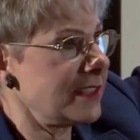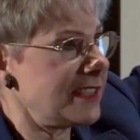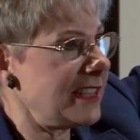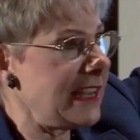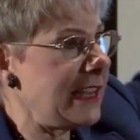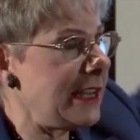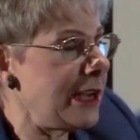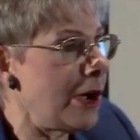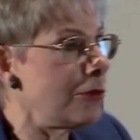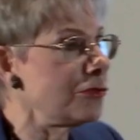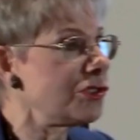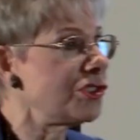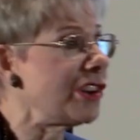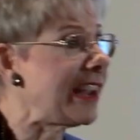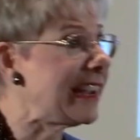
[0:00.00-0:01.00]
the C E O,
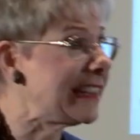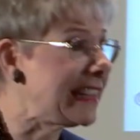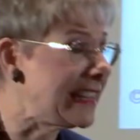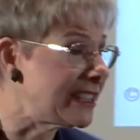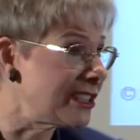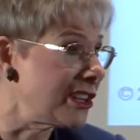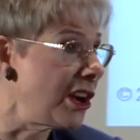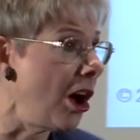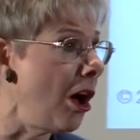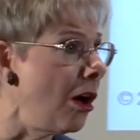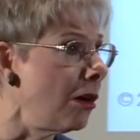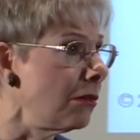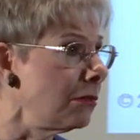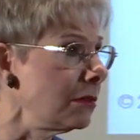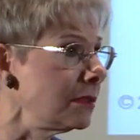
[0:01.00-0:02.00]
shared his
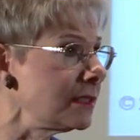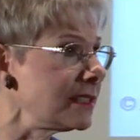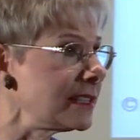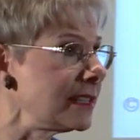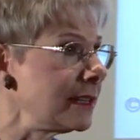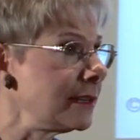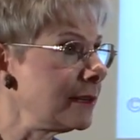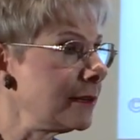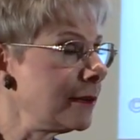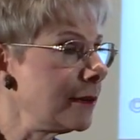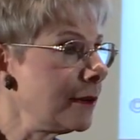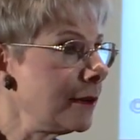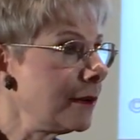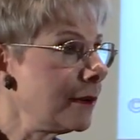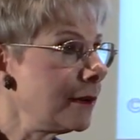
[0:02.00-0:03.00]
goals,
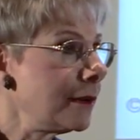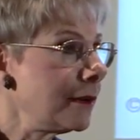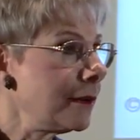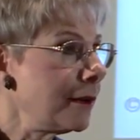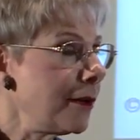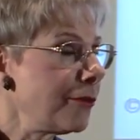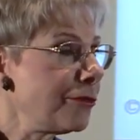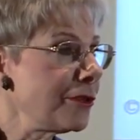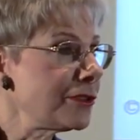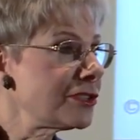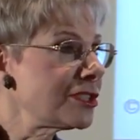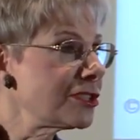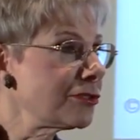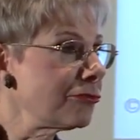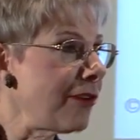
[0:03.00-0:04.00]
the
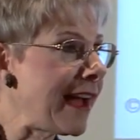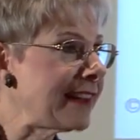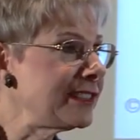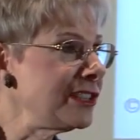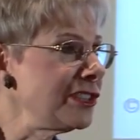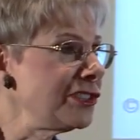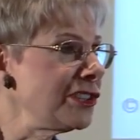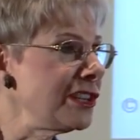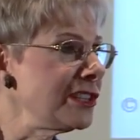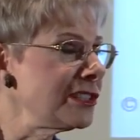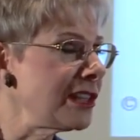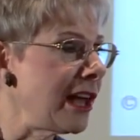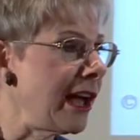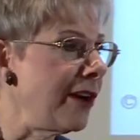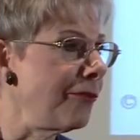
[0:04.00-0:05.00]
strategies
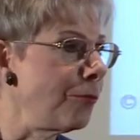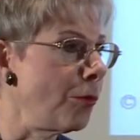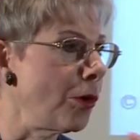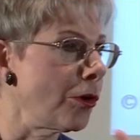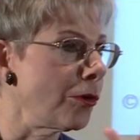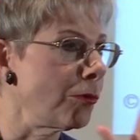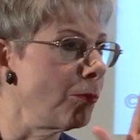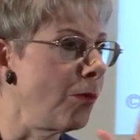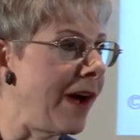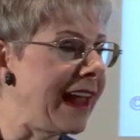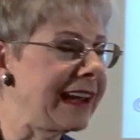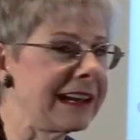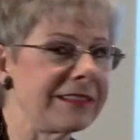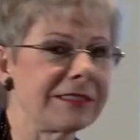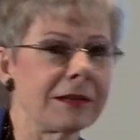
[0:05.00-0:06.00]
that have worked
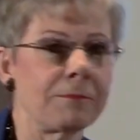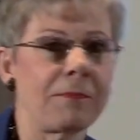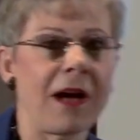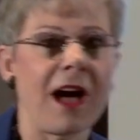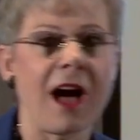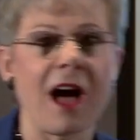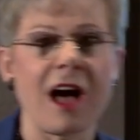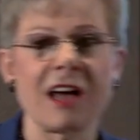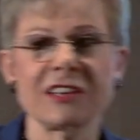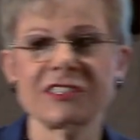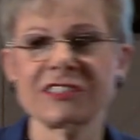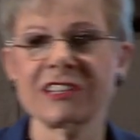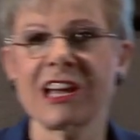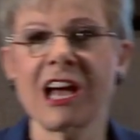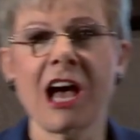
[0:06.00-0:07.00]
well in the
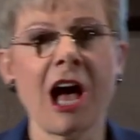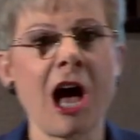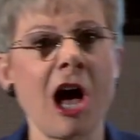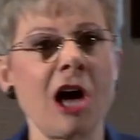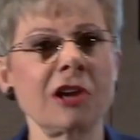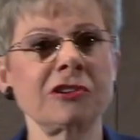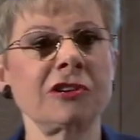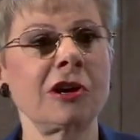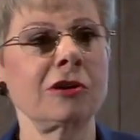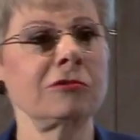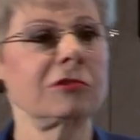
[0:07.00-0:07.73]
past are no